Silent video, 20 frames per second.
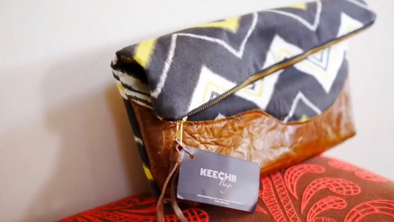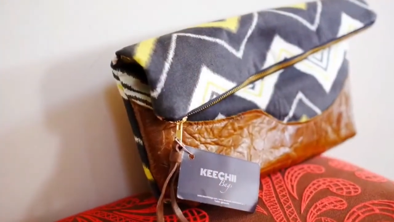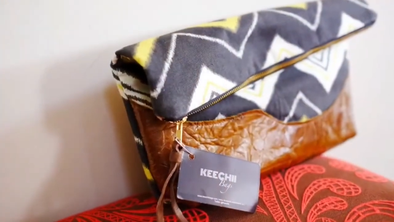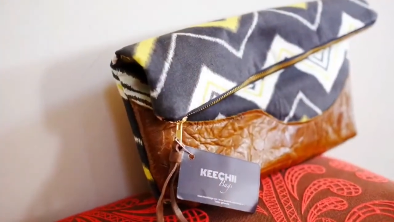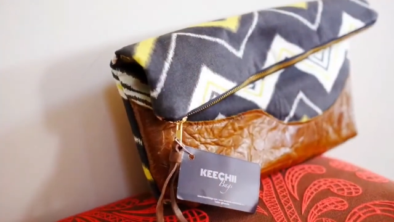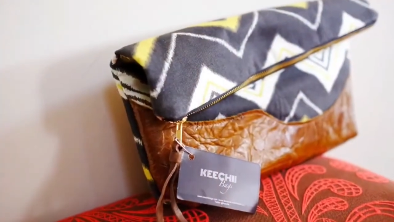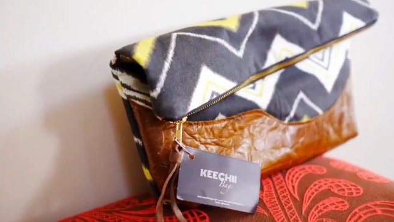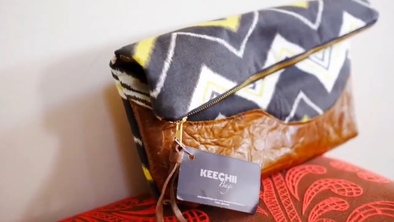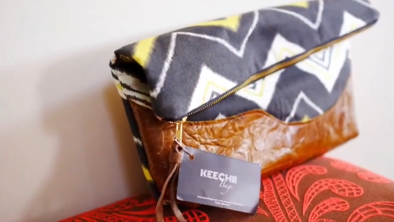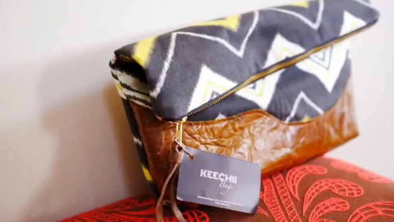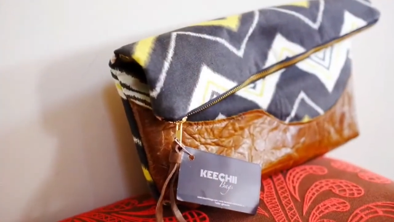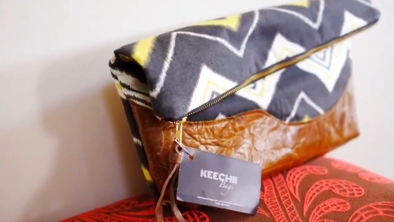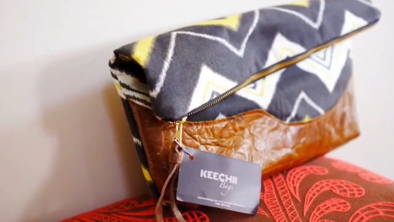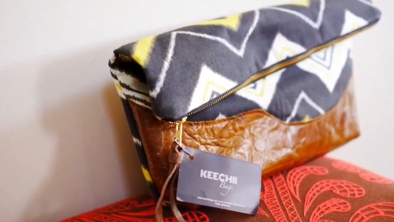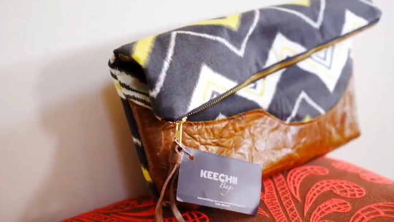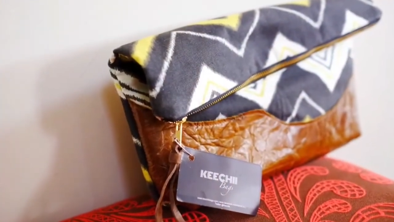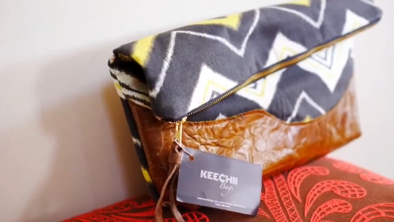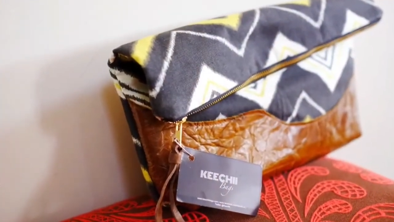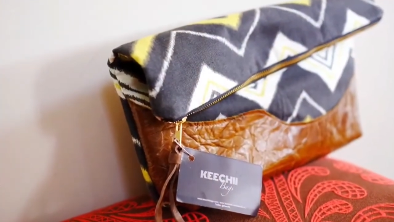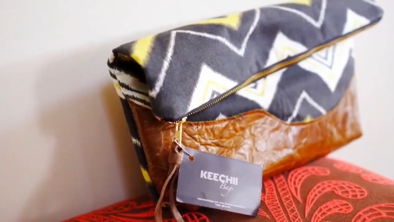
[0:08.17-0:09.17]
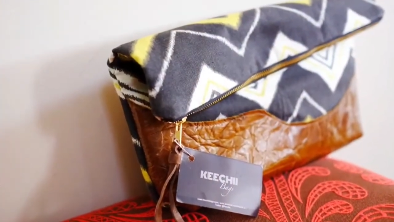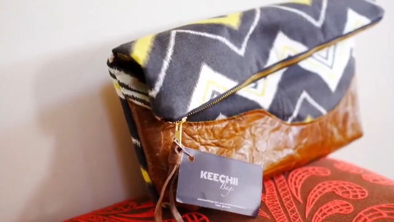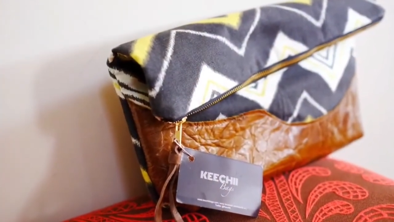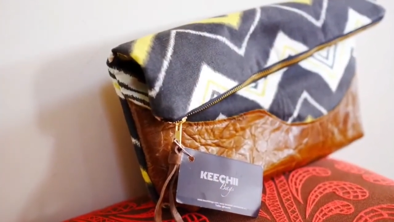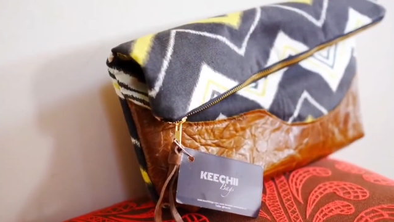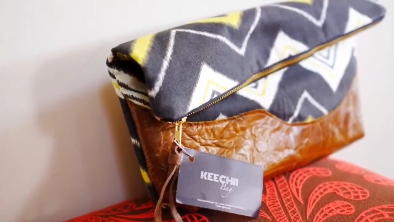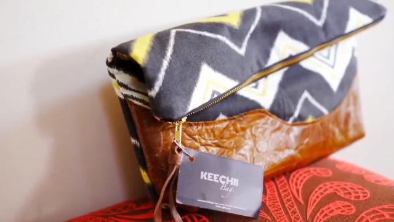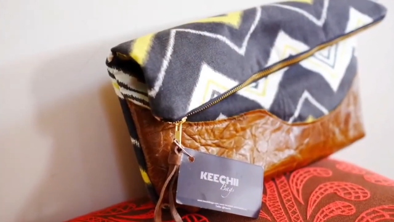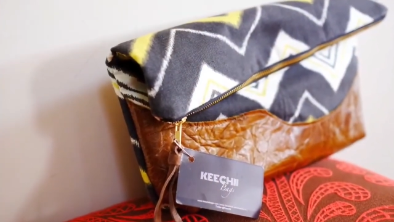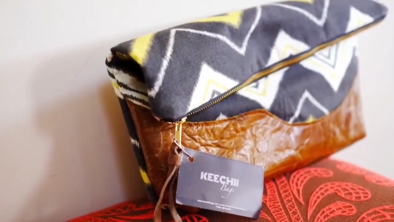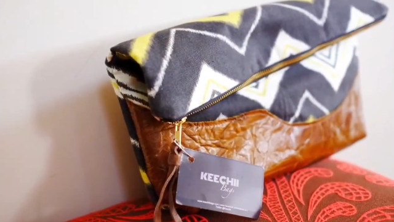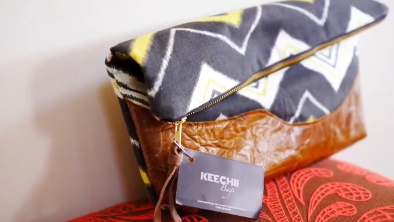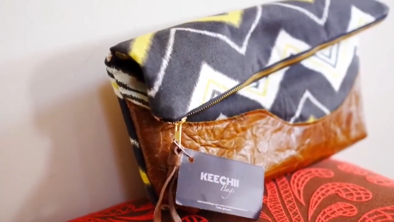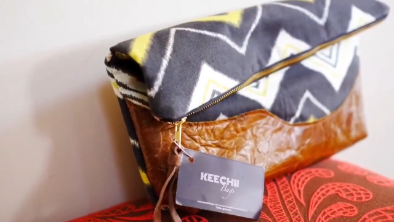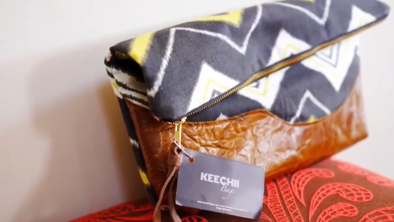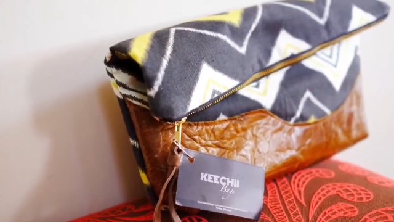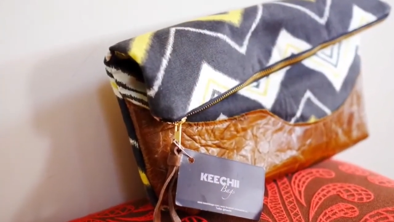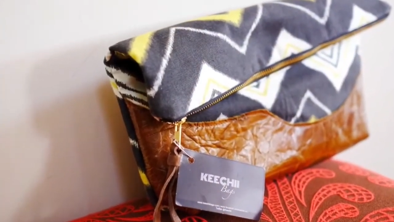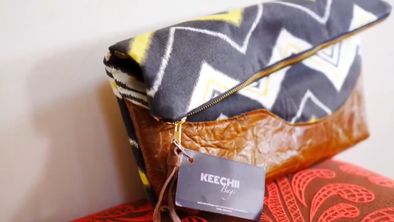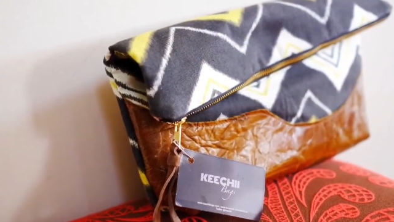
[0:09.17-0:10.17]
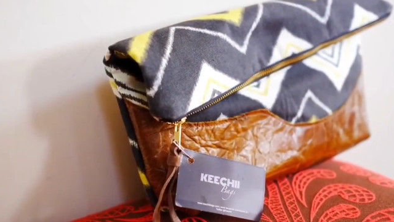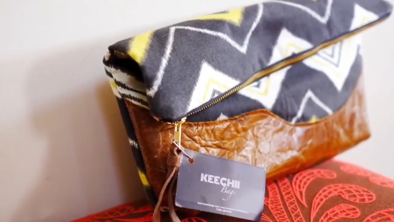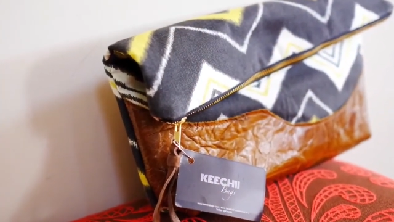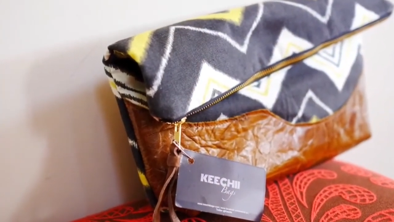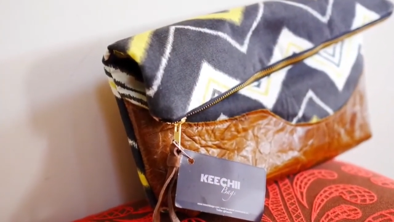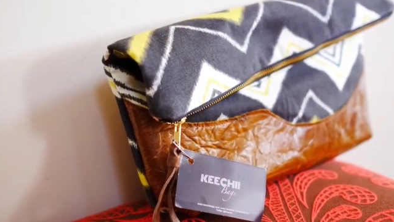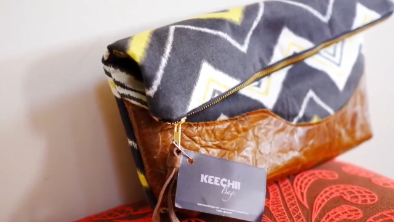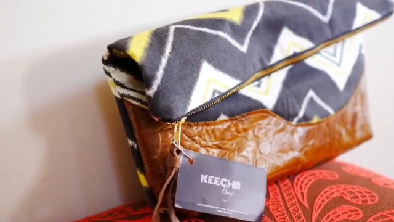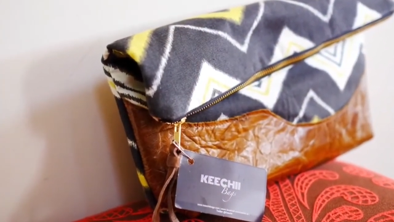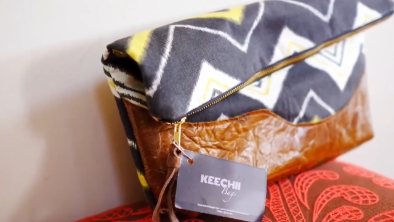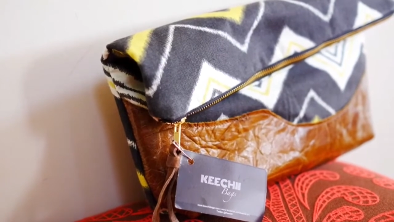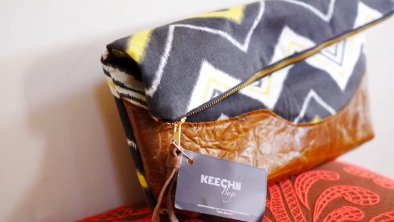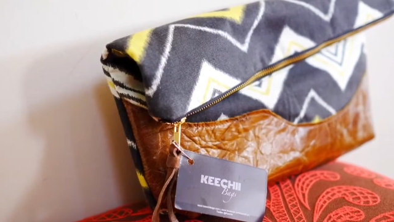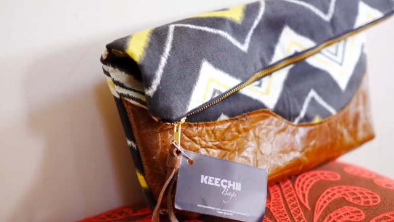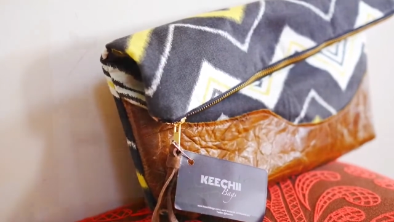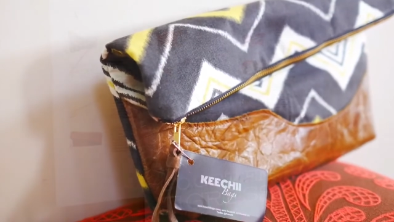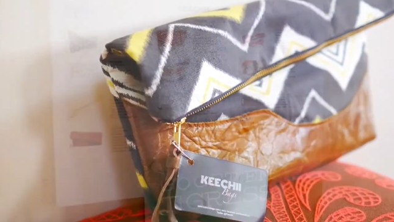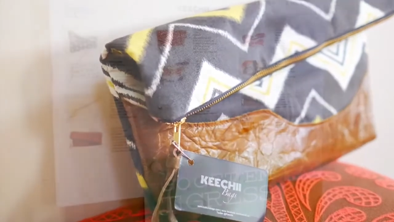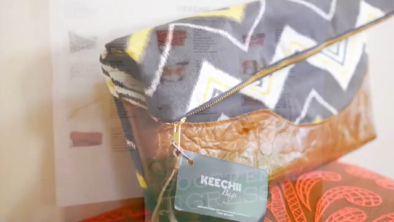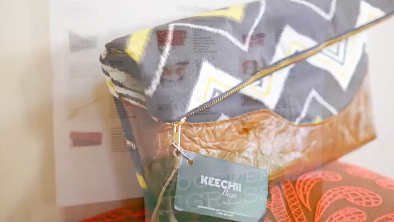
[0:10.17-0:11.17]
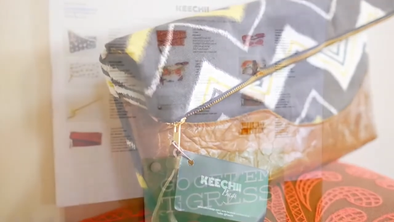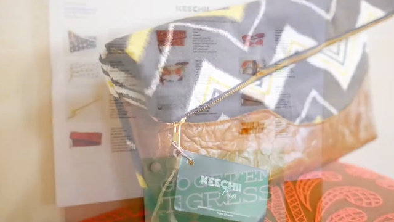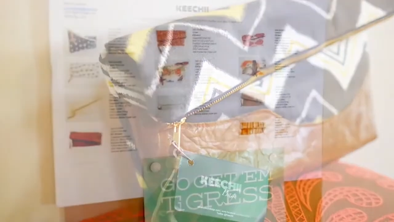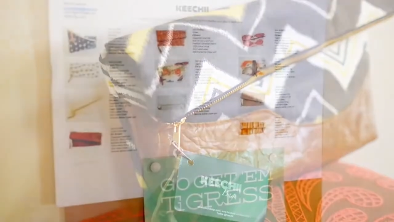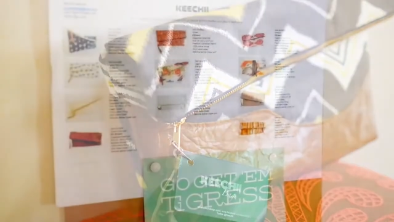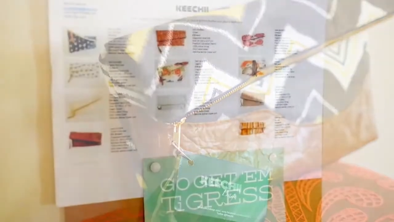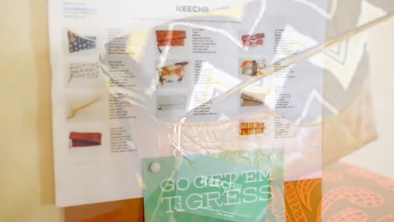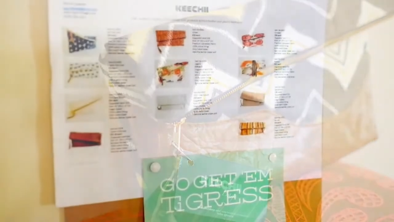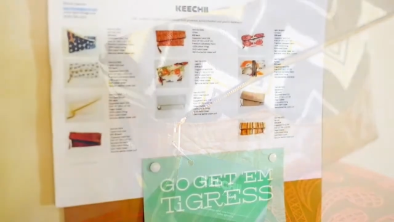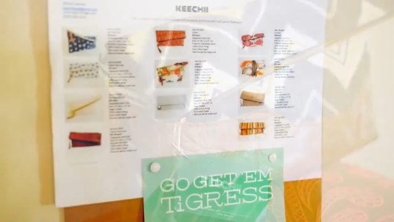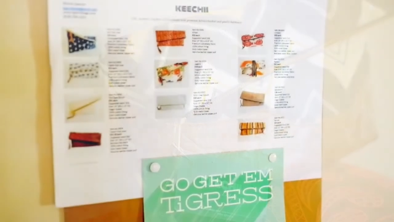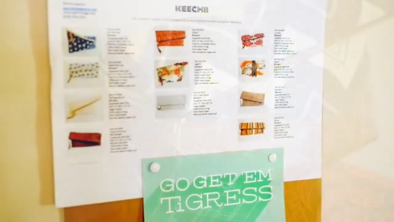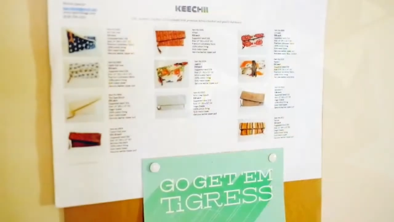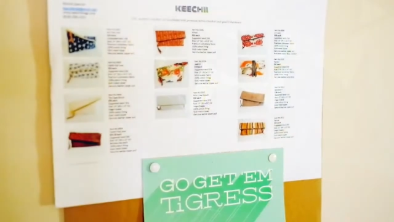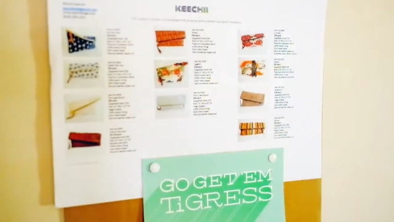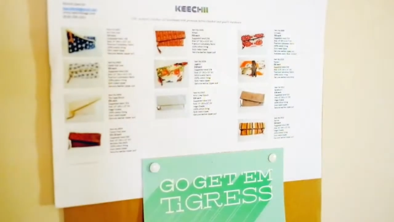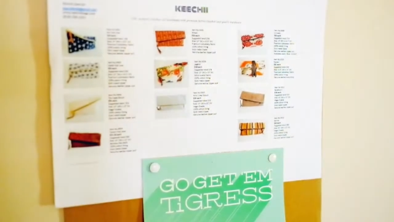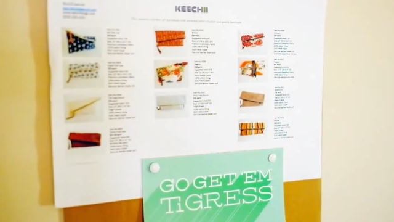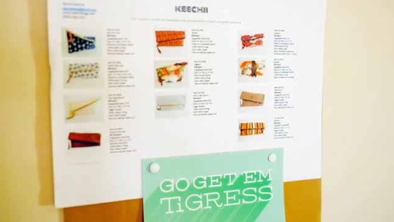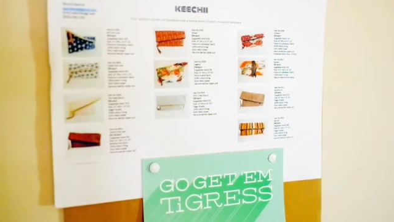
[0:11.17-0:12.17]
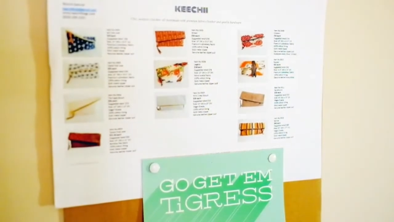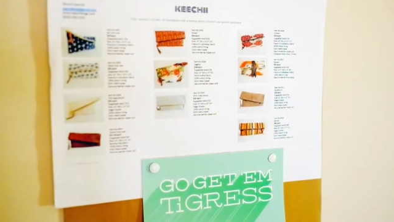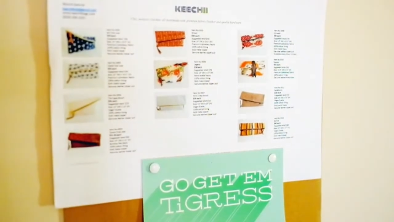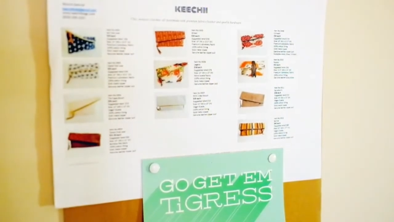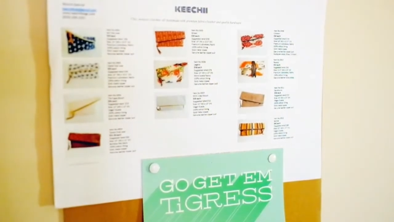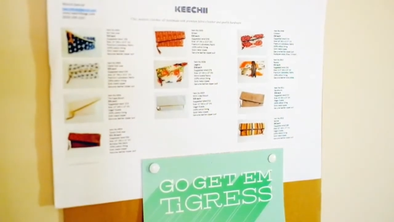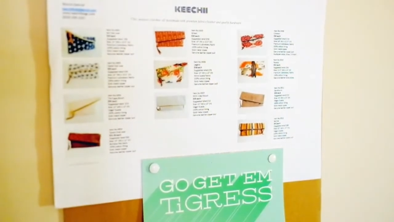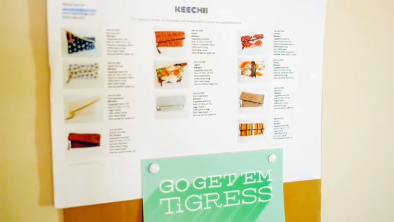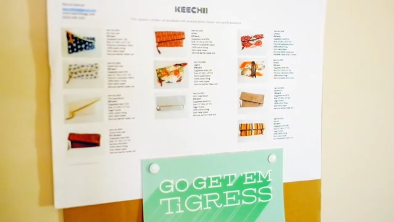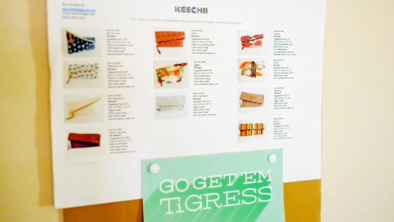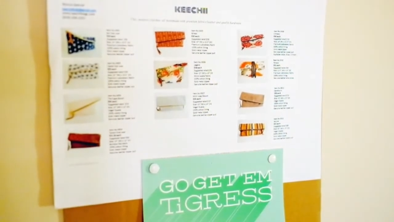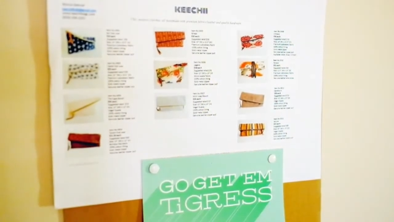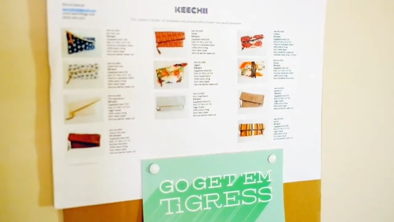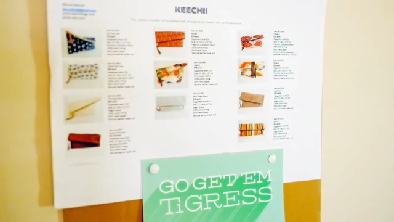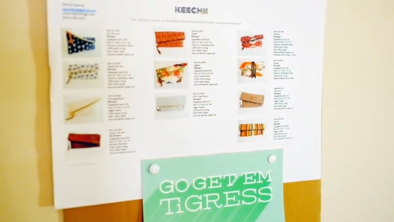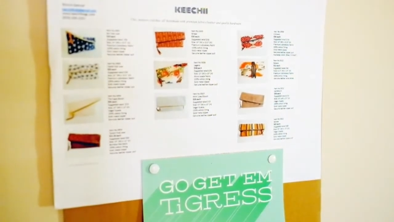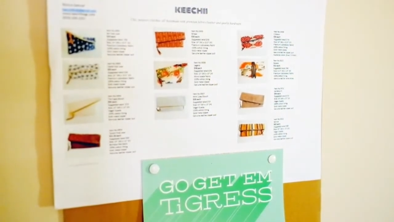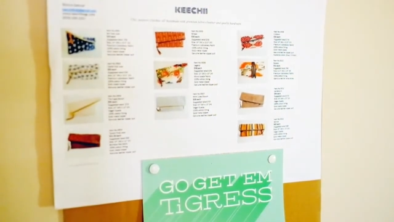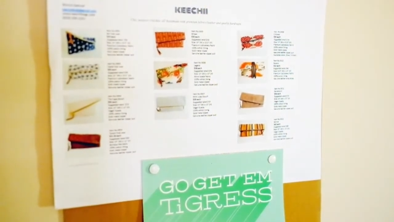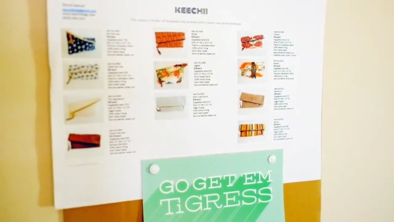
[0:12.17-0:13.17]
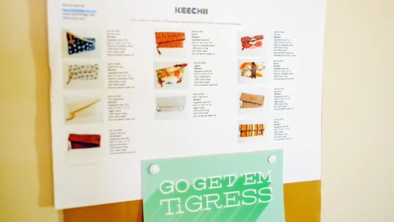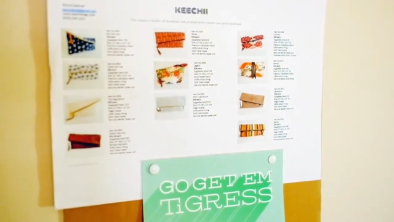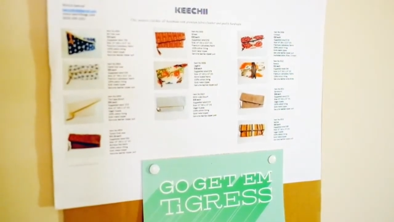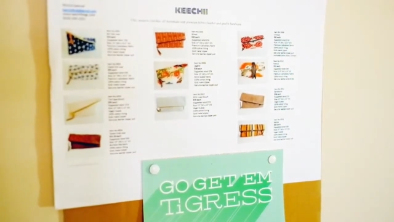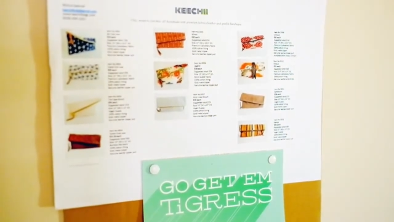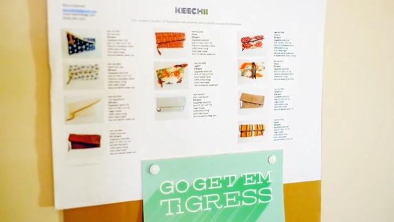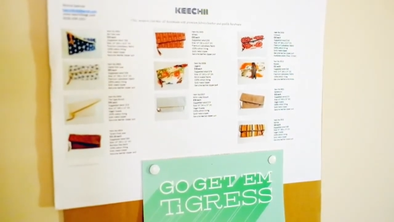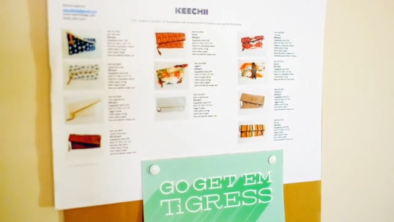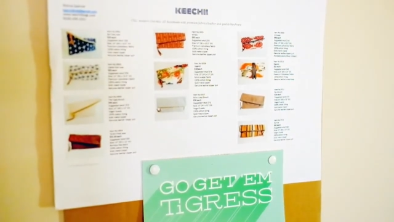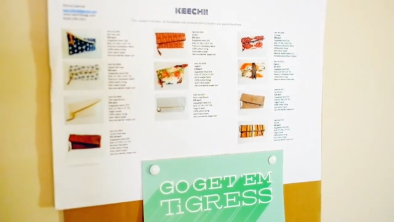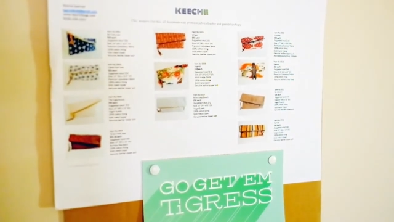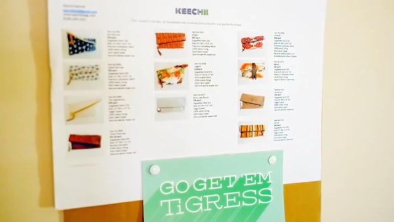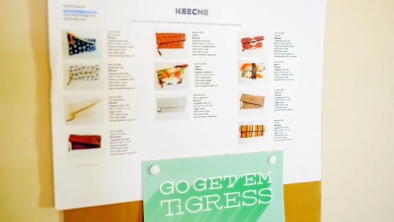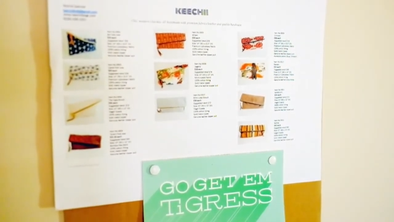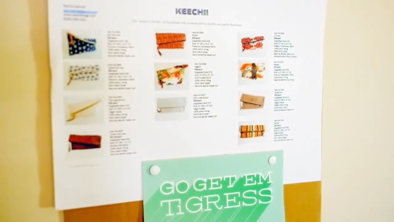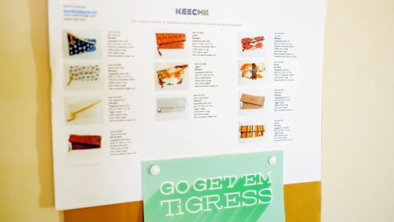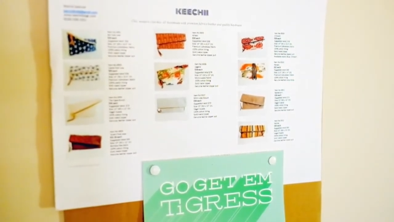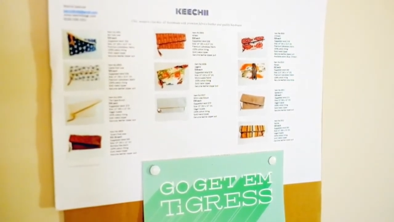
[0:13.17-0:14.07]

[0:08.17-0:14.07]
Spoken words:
Nobody's mouth can be seen.